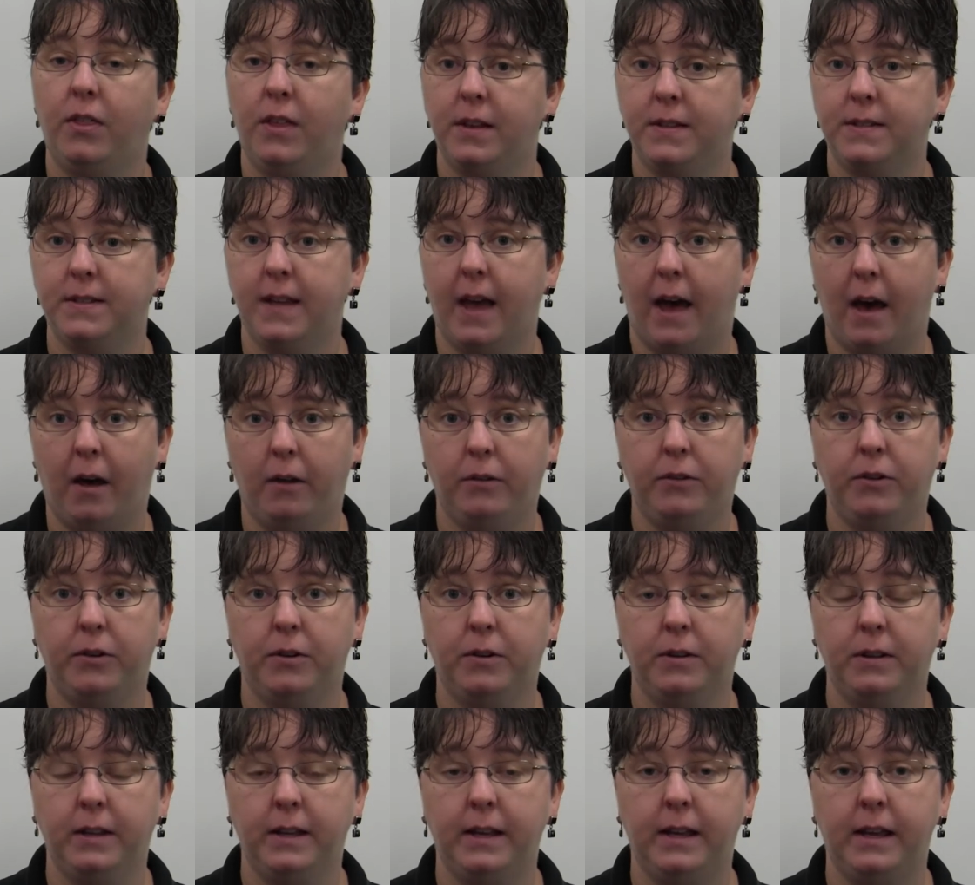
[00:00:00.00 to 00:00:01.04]
this
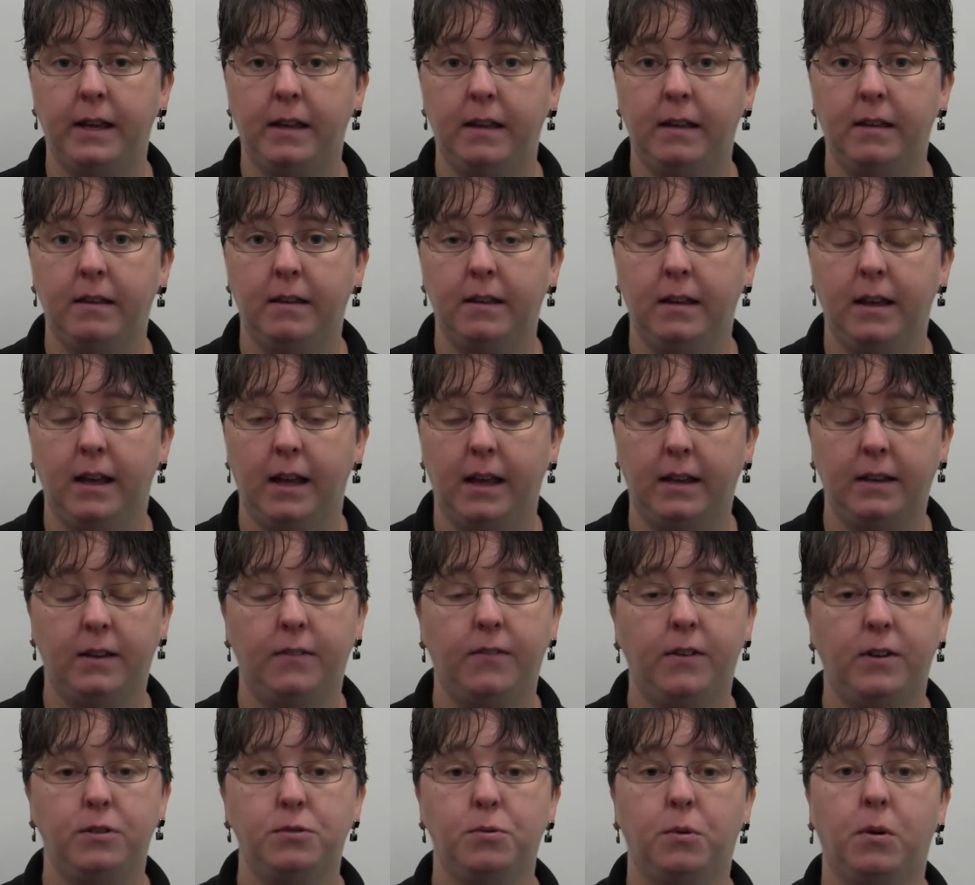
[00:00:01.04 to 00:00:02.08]
elderly
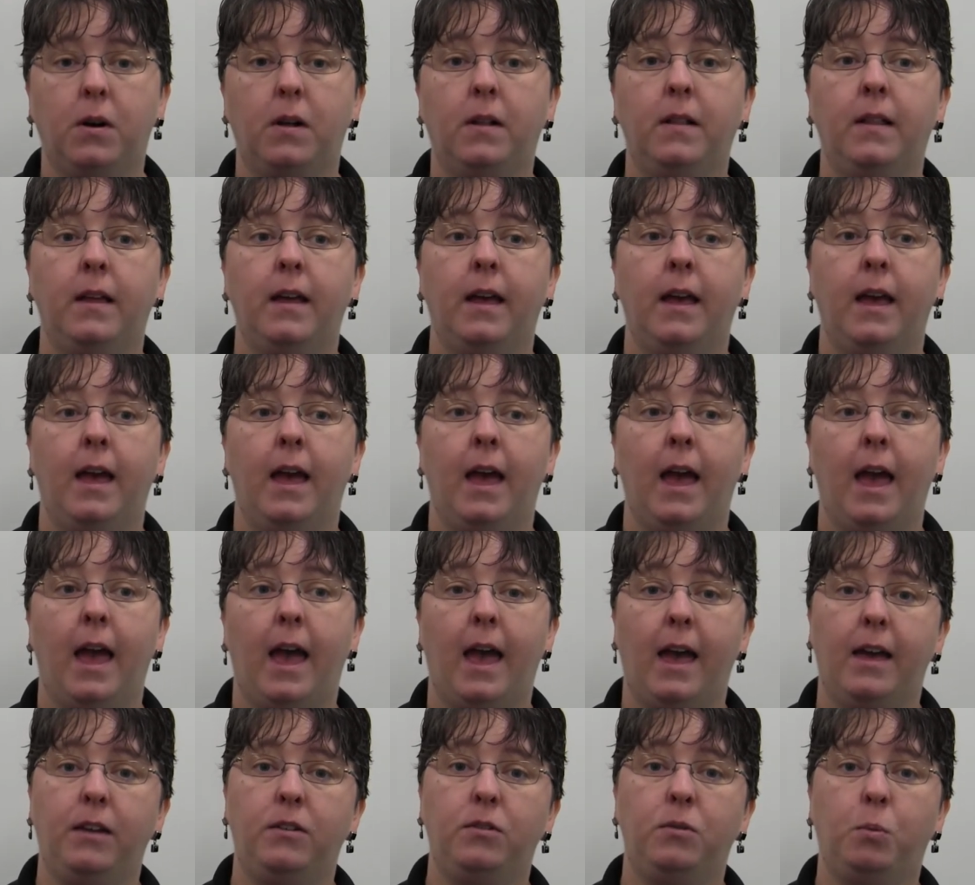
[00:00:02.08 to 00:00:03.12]
individual
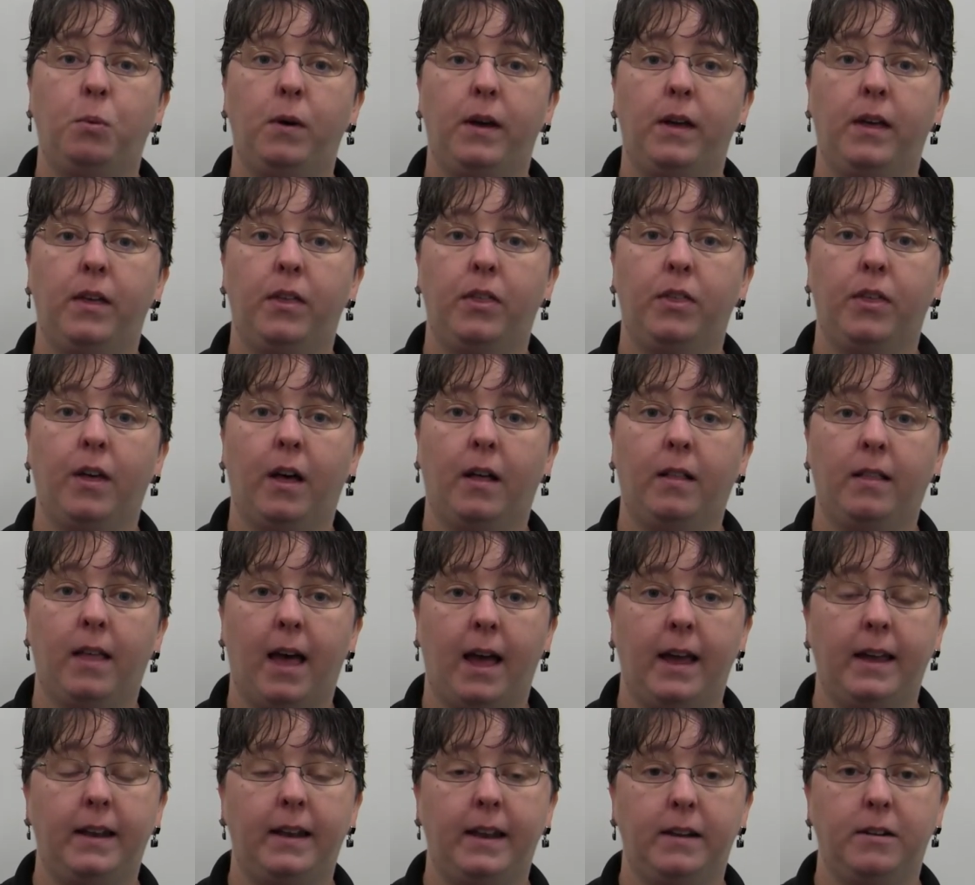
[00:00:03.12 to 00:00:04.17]
and with
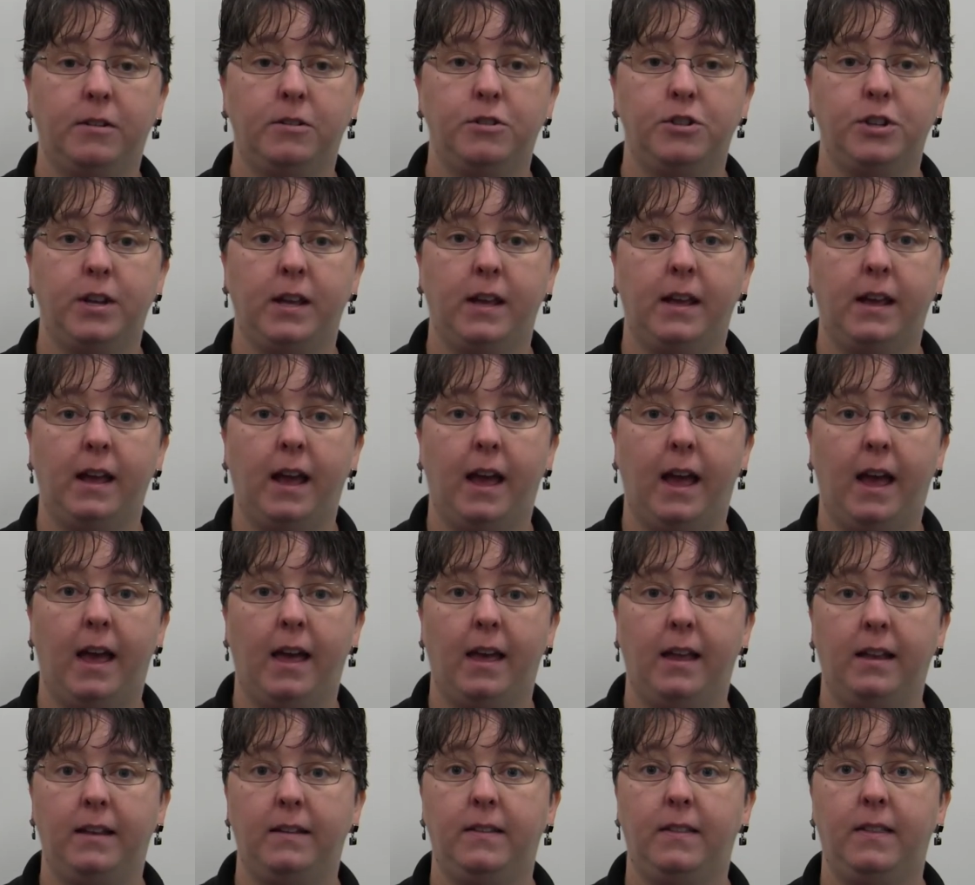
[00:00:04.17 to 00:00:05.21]
Alliant Energy,
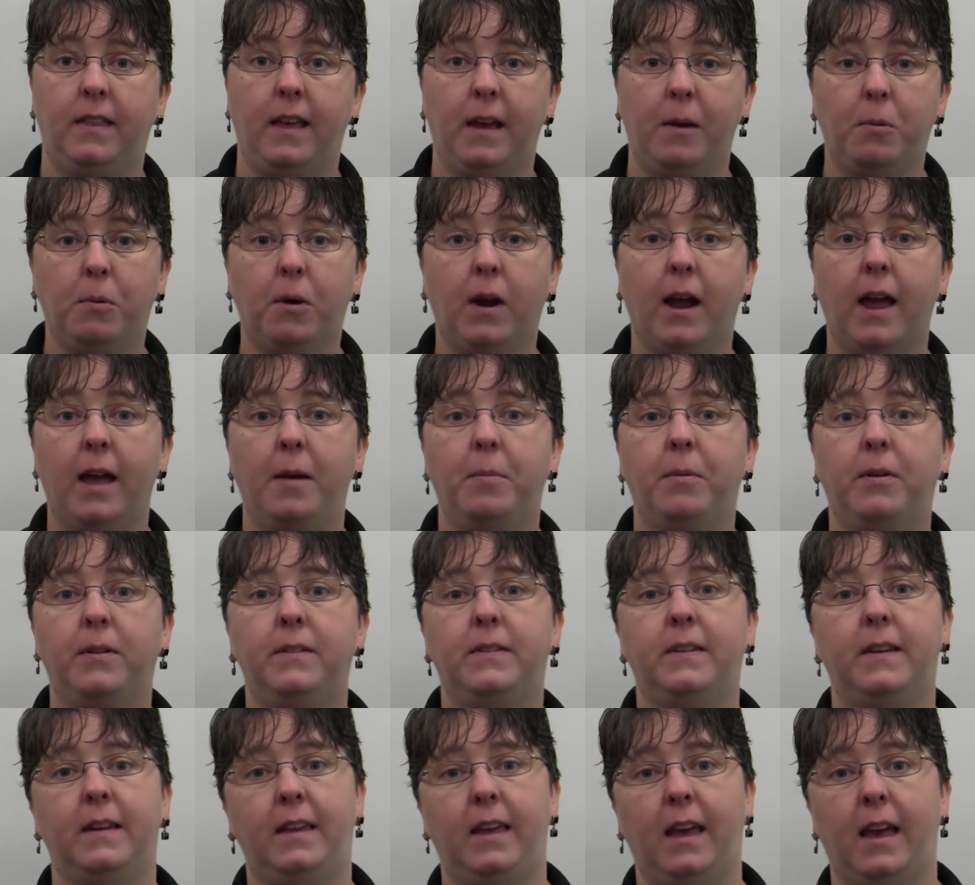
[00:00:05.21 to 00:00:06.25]
and they were
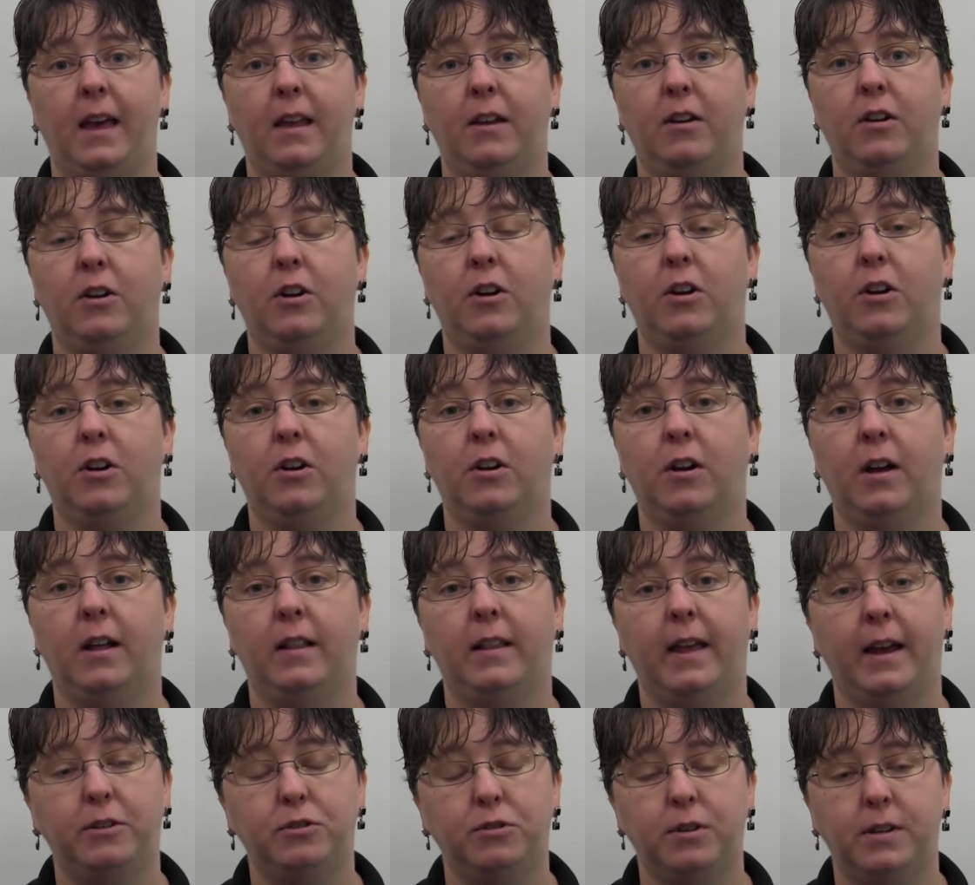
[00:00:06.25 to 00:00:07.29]
able to get her
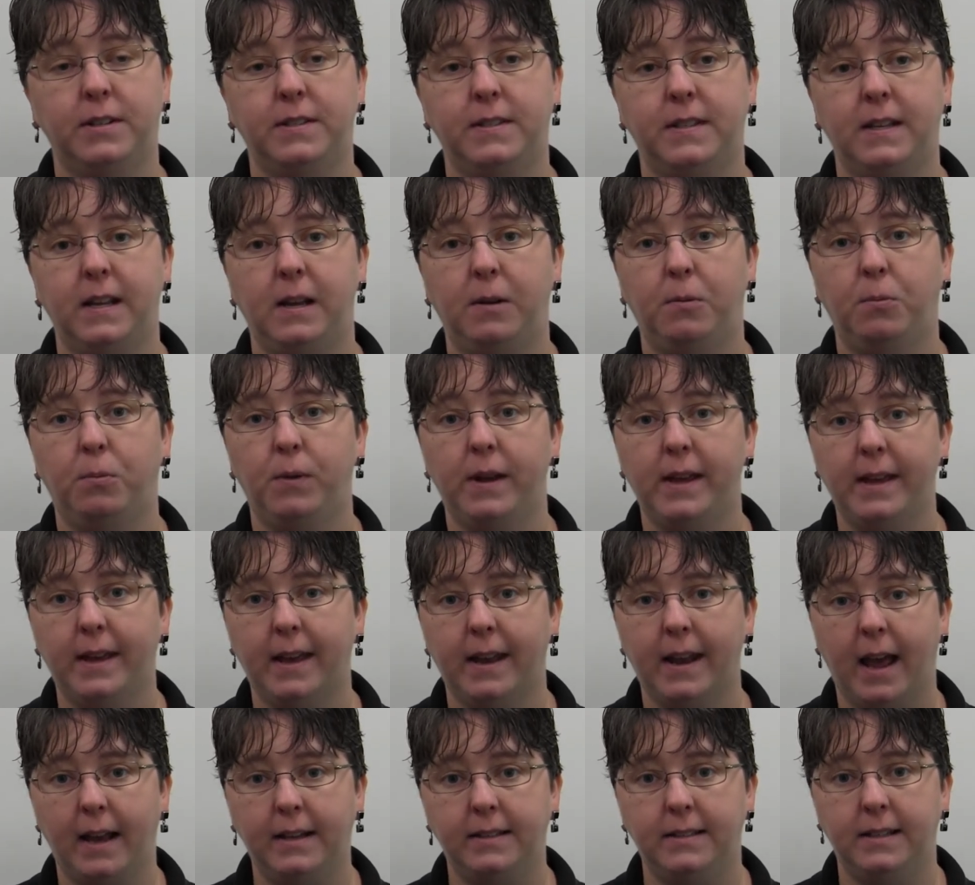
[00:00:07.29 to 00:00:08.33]
electricity
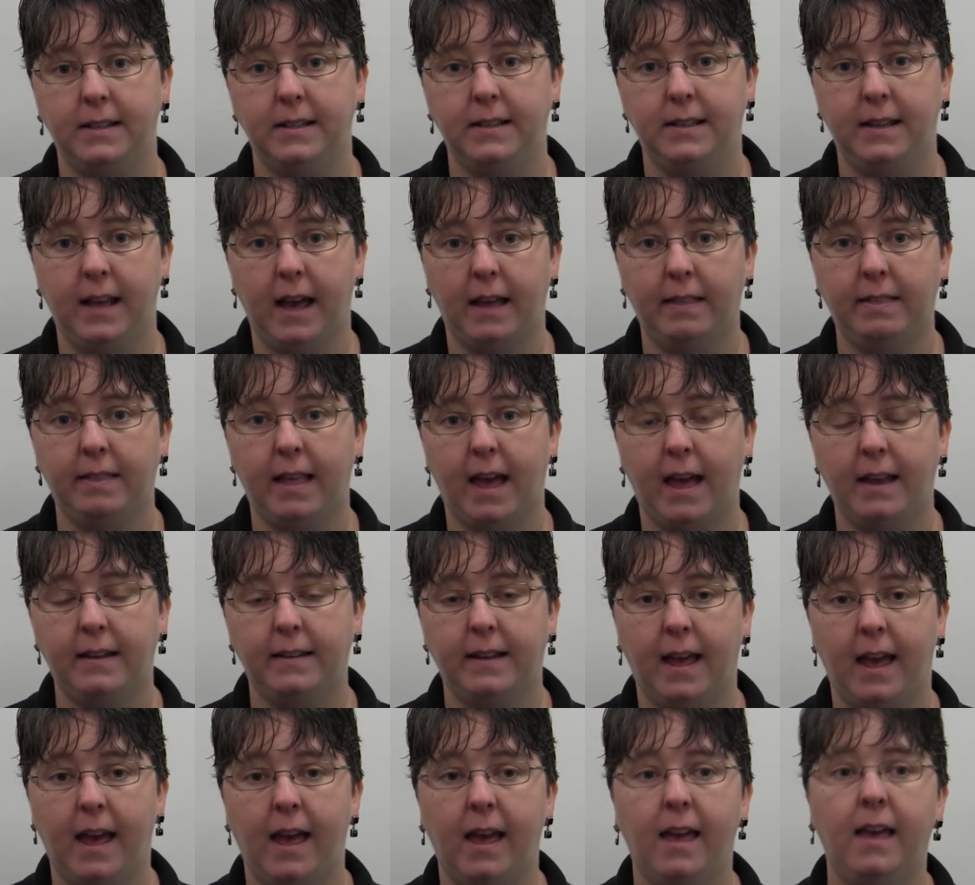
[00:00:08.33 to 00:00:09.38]
reconnected yet that
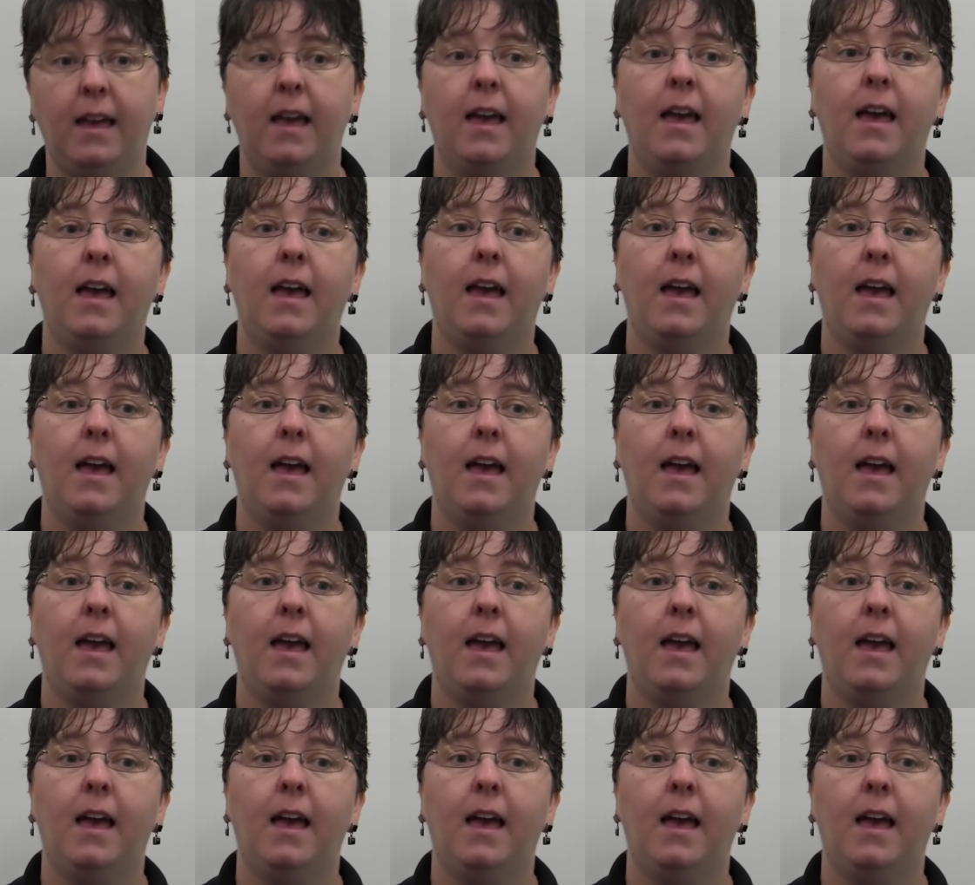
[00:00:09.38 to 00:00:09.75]
day